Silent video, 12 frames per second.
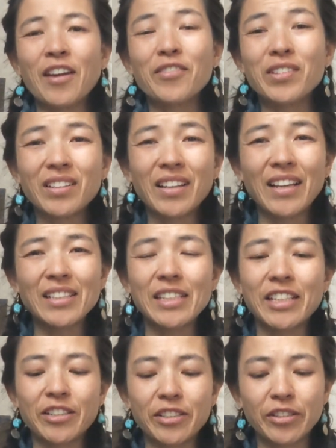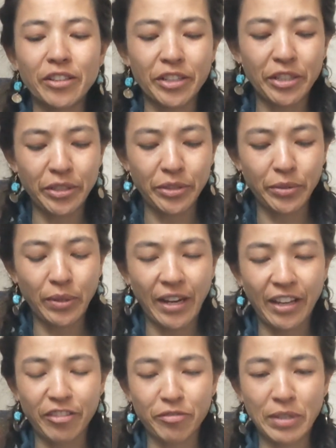For the last year or two, I
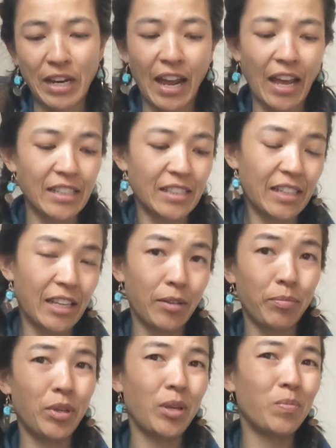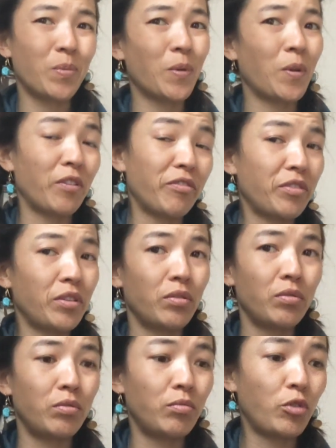have been asking people a
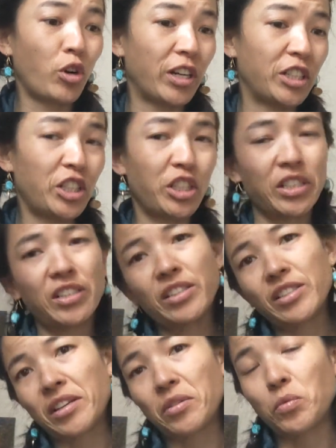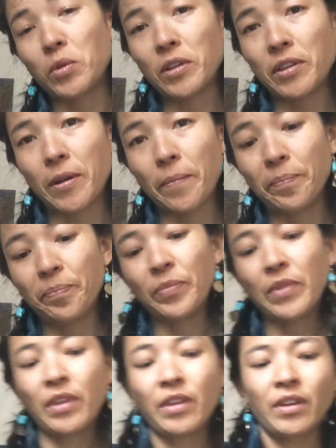few questions, and one of them,
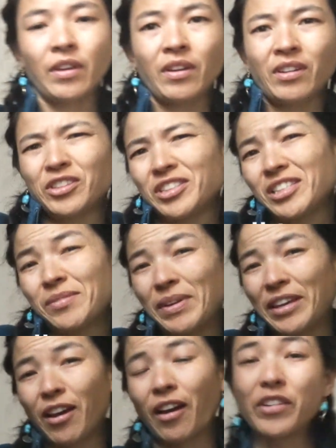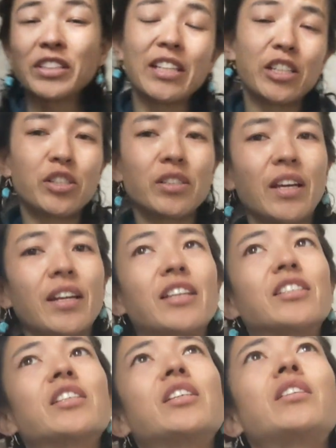just to make conversation that
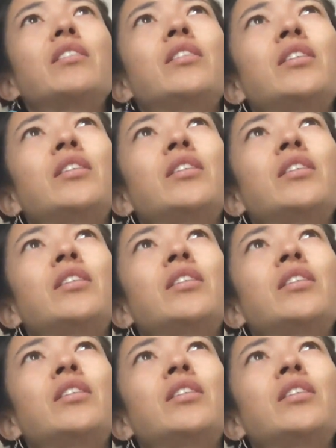isn't,